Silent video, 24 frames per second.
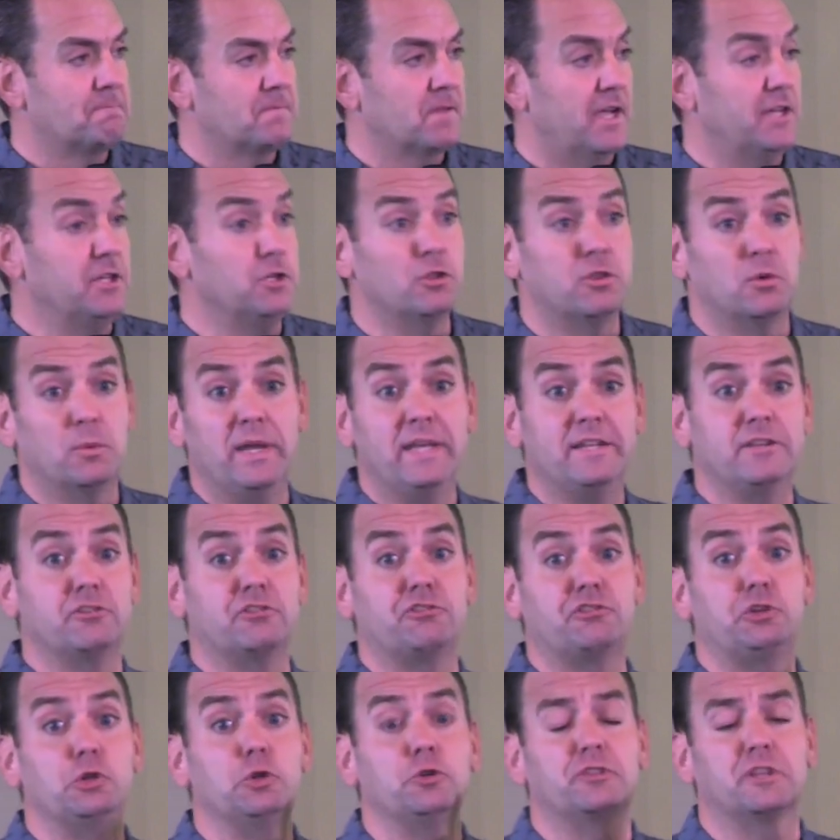I knew that we had to
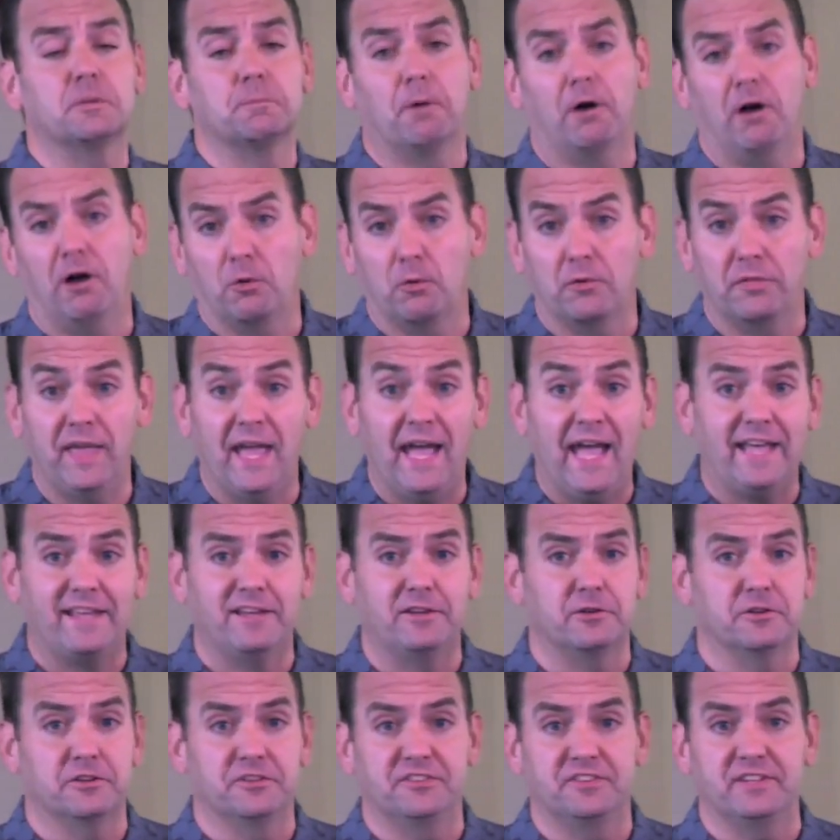shoot the ball with
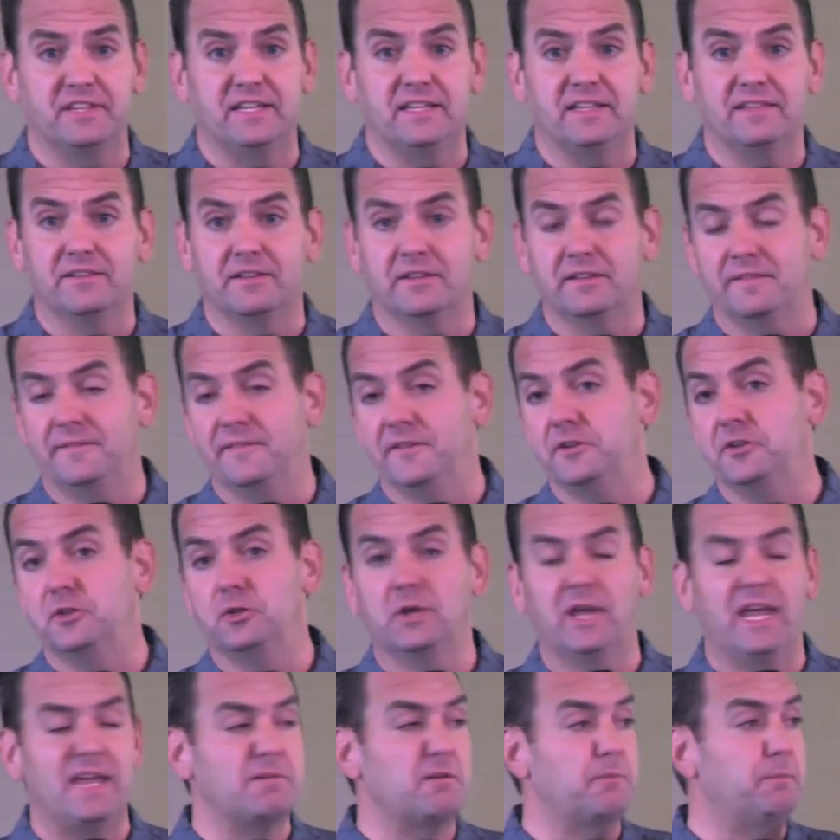accuracy. In the, in the
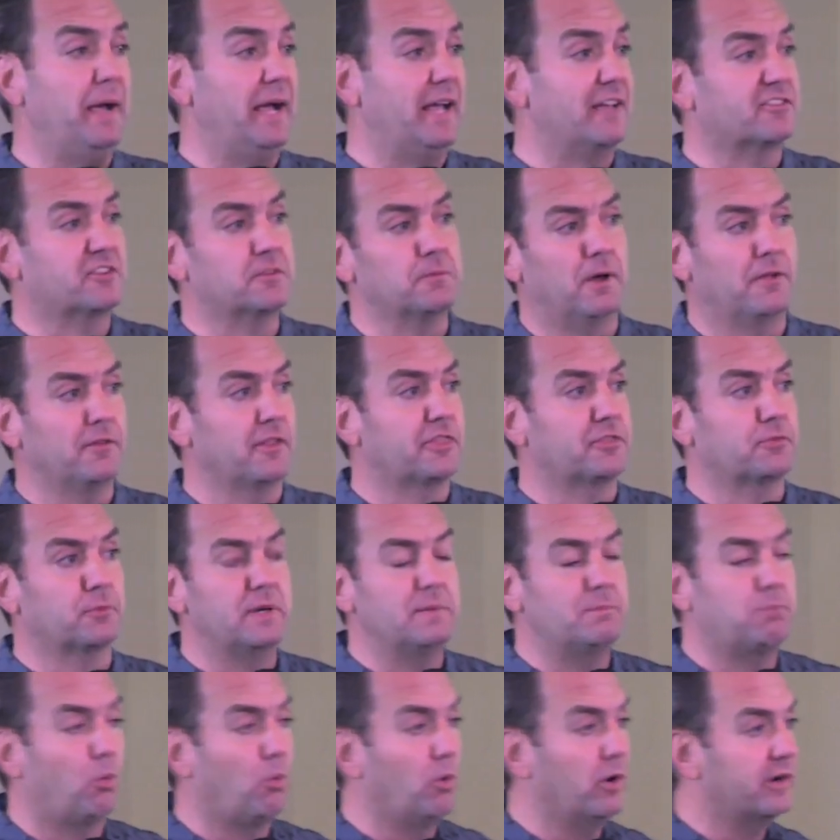new game of basketball, the
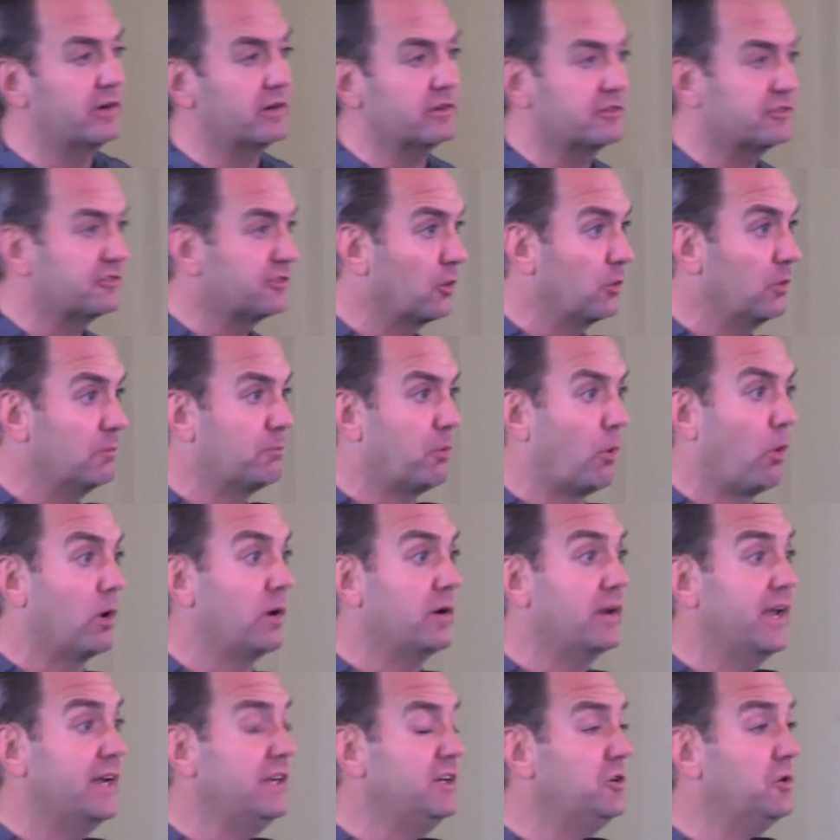three pointer is so
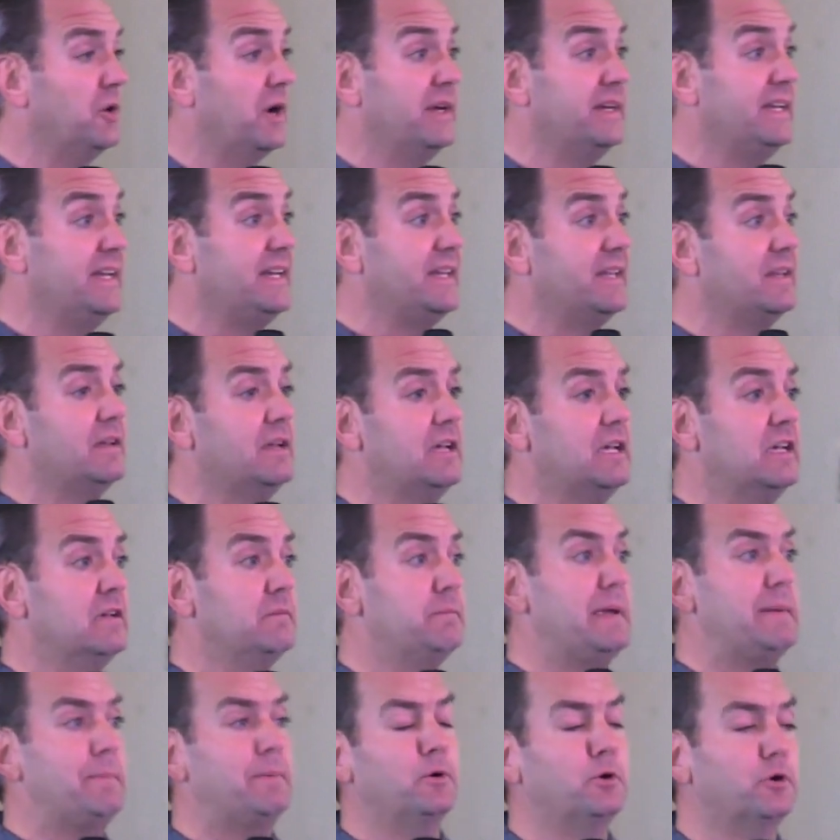important. I knew I needed
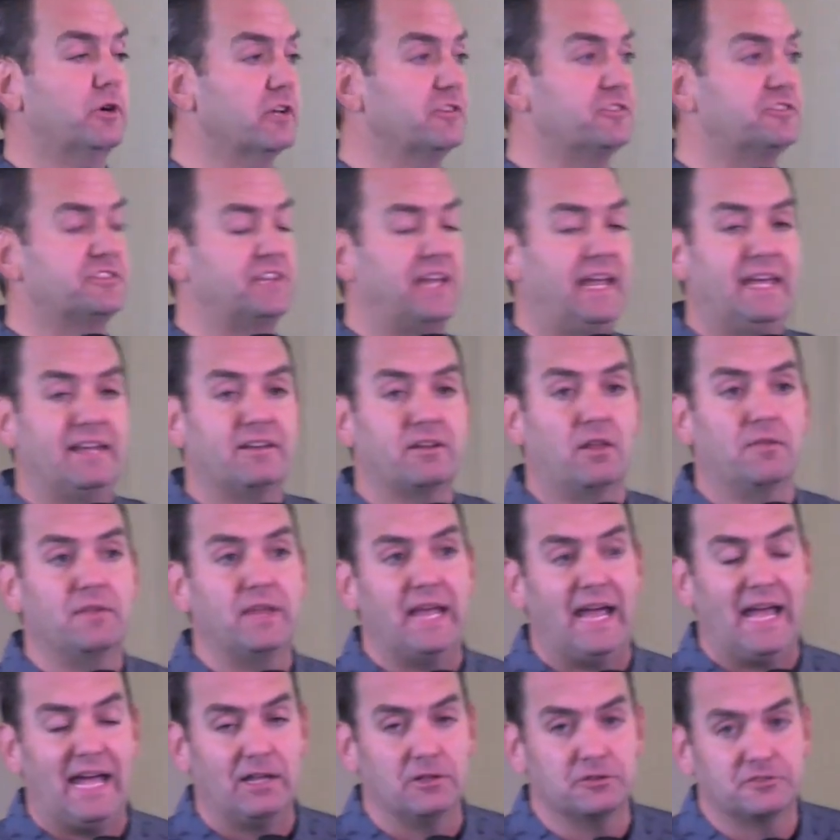people who could stand on
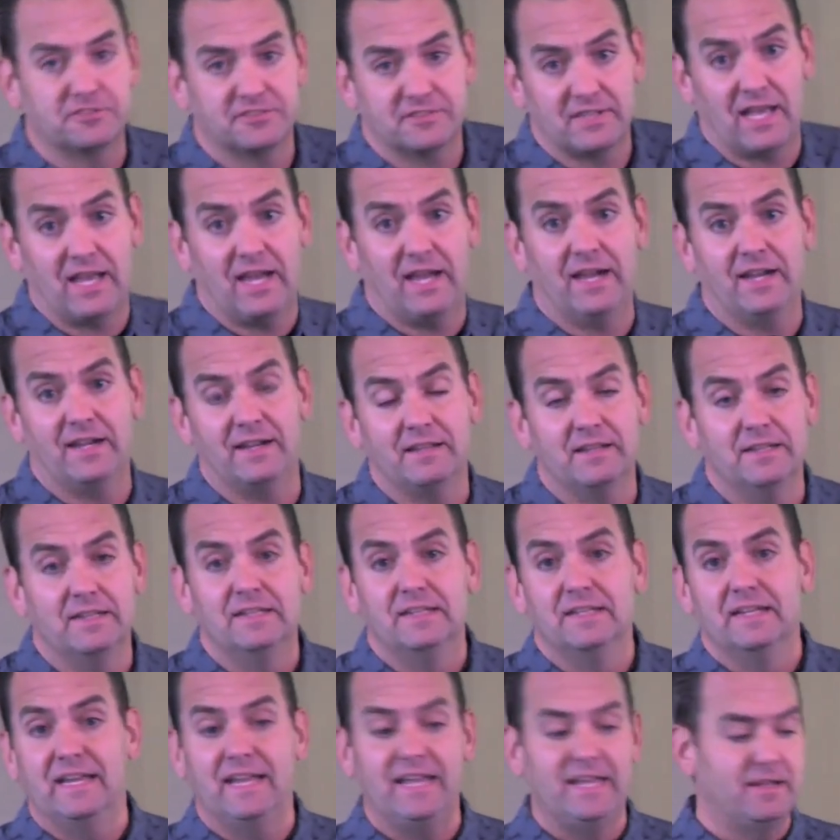the outside
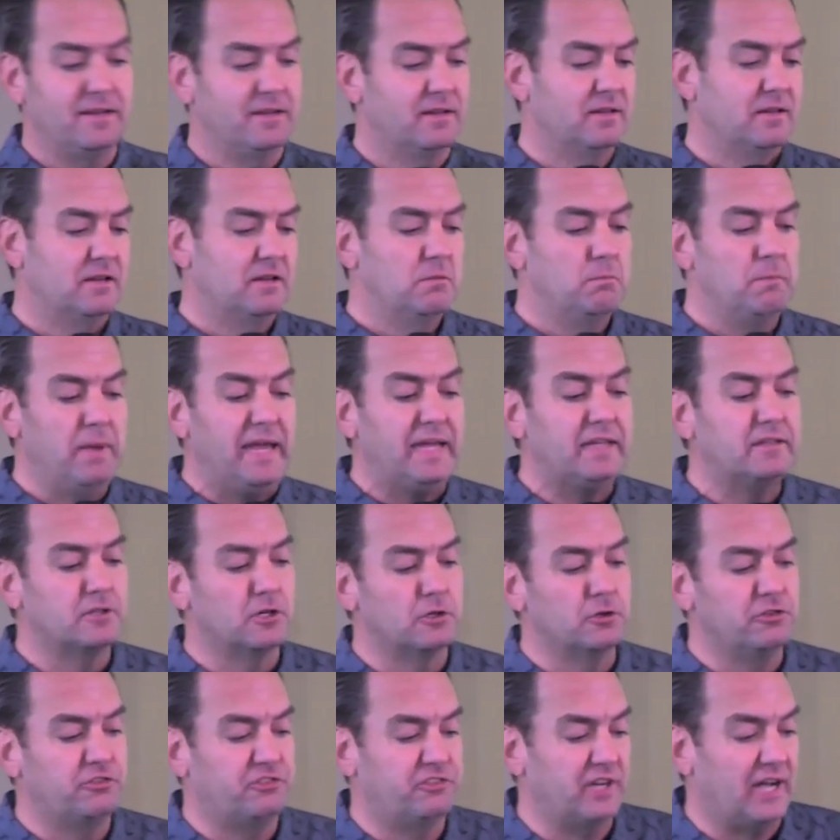and make
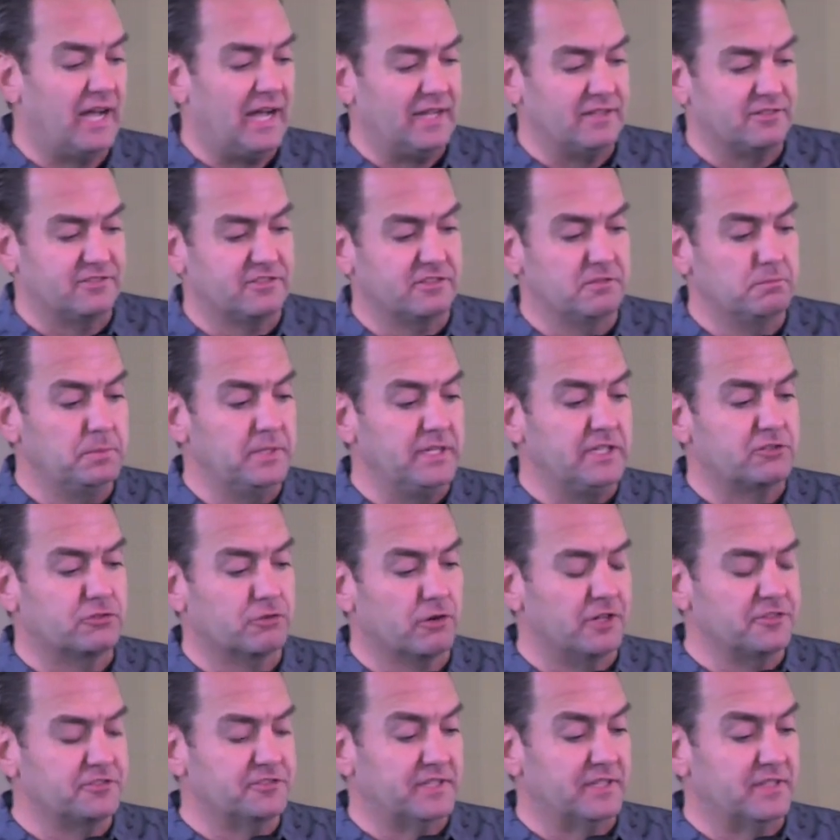those shots and be
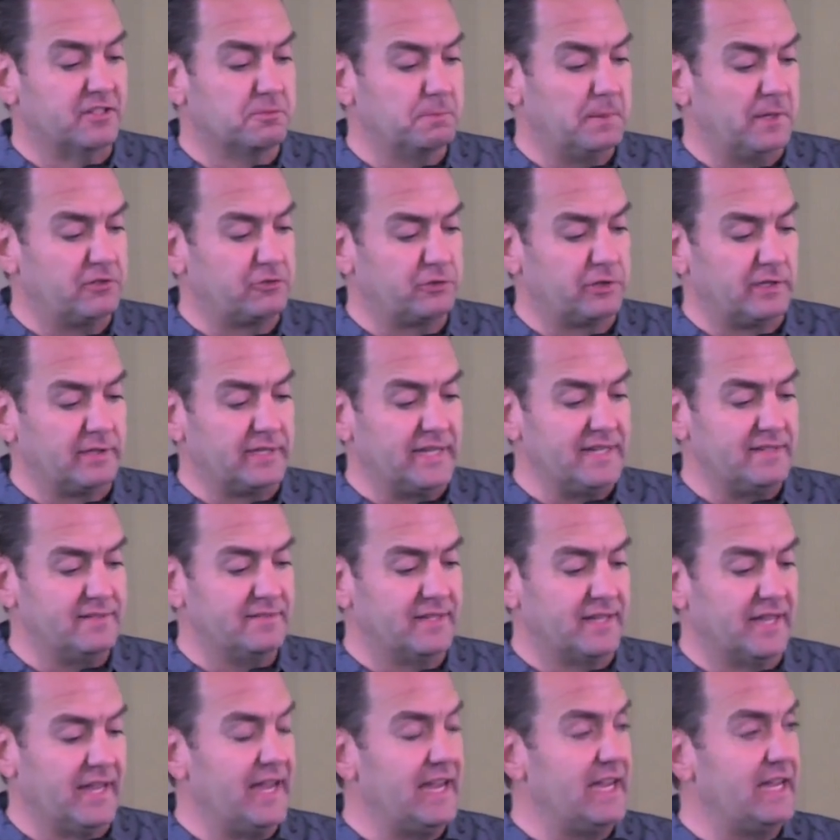trusted, especially late in
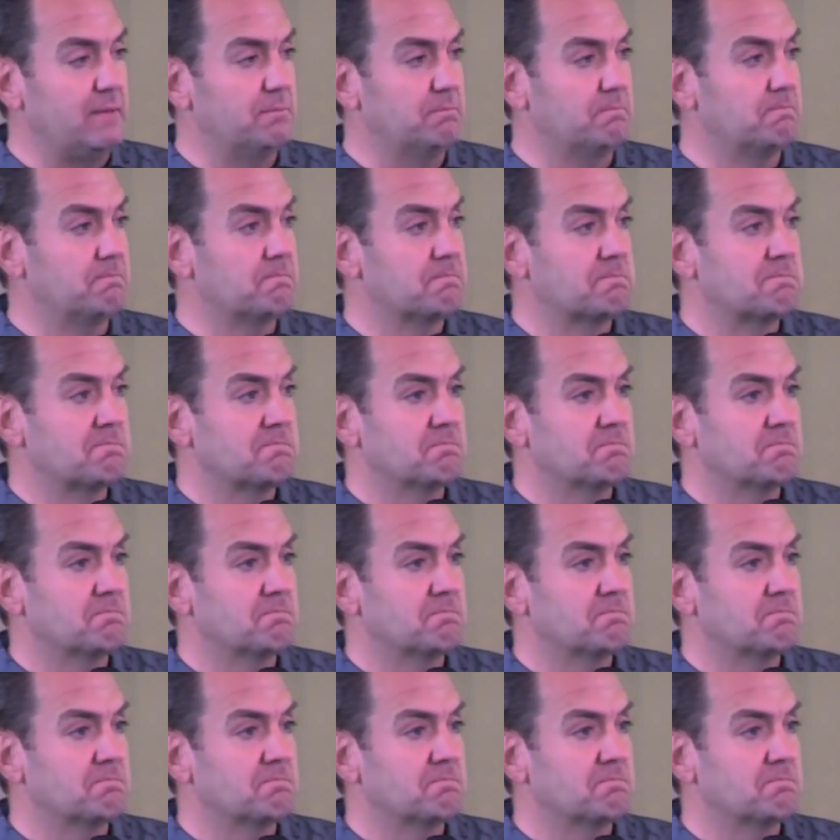the game.